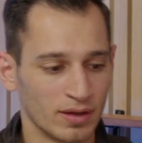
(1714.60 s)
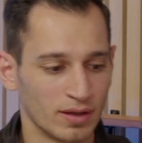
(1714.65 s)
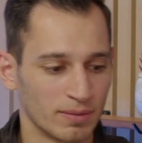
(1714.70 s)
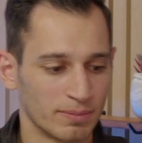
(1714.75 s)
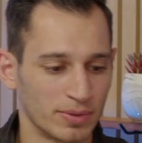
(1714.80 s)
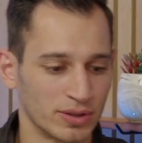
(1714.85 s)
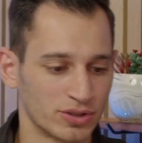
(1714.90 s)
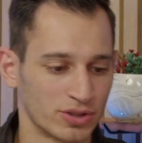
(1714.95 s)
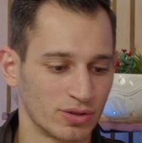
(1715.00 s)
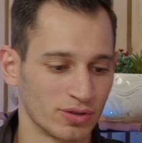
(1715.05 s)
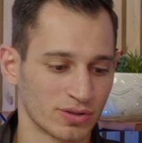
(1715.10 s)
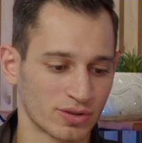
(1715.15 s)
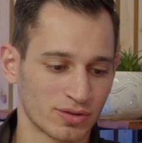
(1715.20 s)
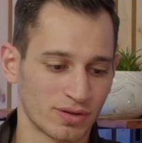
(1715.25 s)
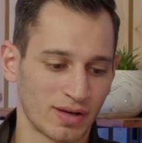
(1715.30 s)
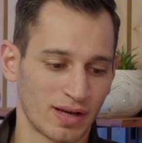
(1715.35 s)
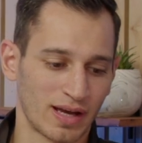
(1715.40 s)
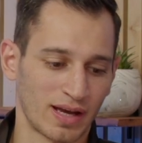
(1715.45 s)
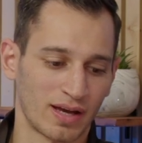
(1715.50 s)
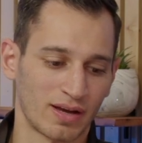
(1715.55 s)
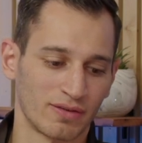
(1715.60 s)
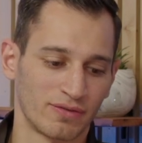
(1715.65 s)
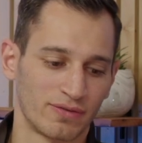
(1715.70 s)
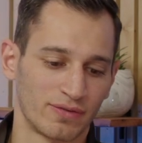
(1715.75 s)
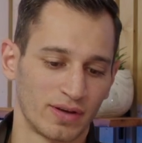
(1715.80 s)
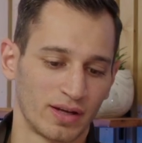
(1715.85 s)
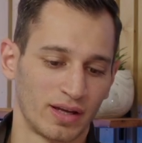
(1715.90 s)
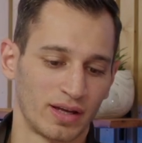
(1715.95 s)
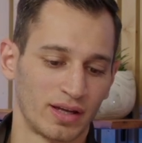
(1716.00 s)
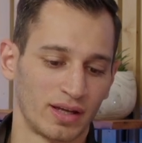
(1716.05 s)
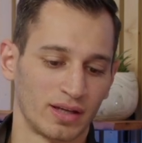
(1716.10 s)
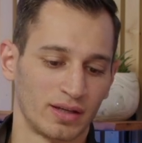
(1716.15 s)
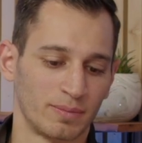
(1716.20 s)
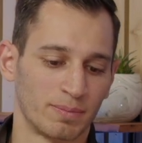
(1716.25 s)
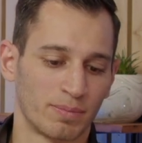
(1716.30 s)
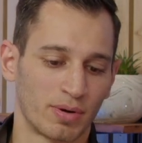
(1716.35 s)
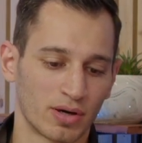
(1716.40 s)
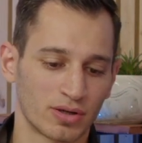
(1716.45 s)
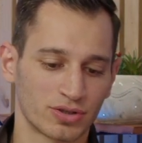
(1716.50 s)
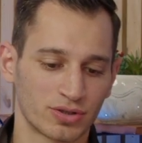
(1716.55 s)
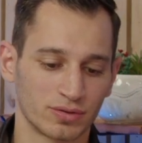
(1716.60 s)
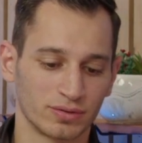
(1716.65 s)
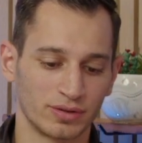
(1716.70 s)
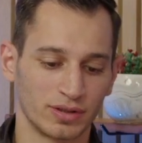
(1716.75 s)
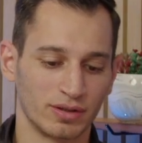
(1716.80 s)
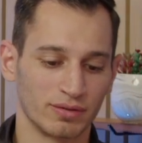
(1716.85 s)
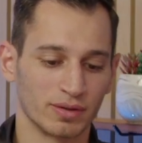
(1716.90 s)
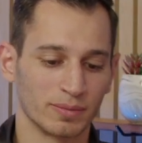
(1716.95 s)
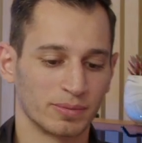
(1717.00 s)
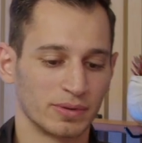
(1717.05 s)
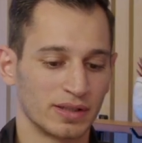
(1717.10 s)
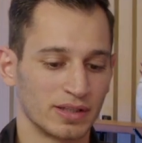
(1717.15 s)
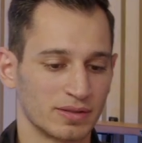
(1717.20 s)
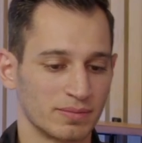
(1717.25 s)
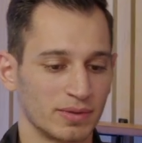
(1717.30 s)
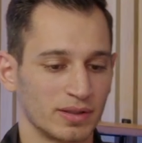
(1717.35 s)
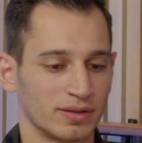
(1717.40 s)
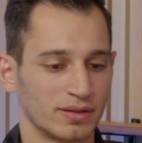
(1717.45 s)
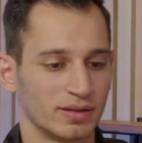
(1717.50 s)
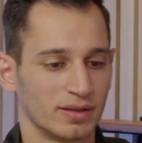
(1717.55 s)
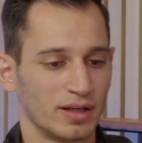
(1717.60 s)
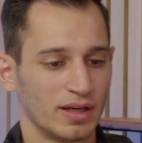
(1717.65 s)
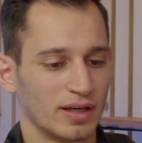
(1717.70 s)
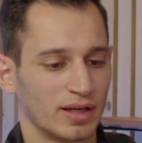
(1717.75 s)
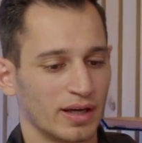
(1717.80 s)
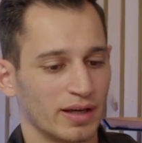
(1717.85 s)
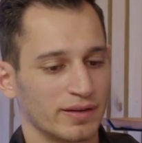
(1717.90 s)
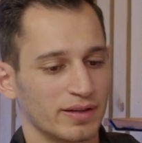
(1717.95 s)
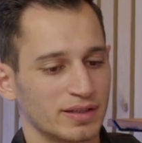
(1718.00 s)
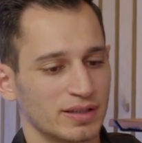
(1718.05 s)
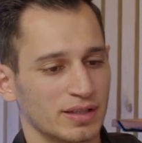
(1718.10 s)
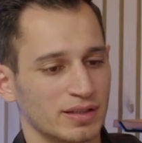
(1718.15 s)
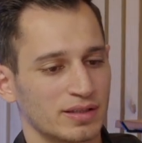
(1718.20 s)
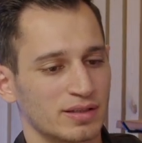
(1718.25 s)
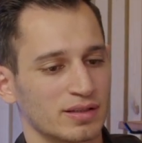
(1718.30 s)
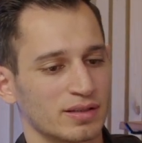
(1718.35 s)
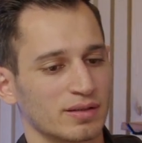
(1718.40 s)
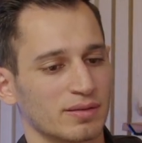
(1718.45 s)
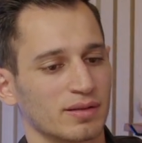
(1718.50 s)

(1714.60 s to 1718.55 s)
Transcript: But you also have a partial knee replacement. And this is